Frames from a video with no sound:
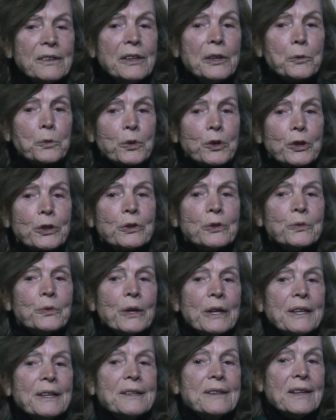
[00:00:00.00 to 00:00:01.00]
our
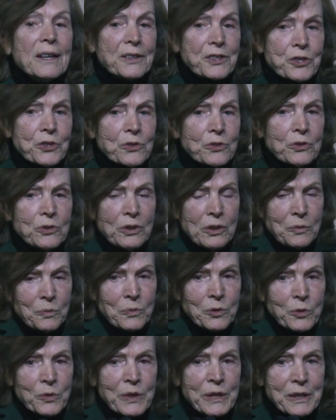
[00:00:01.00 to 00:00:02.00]
network of
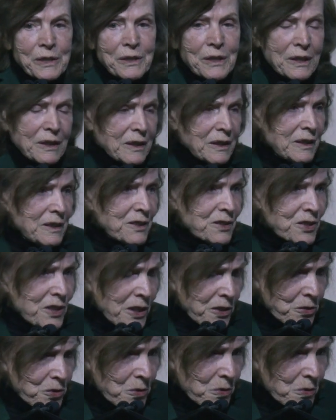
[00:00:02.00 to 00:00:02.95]
national marine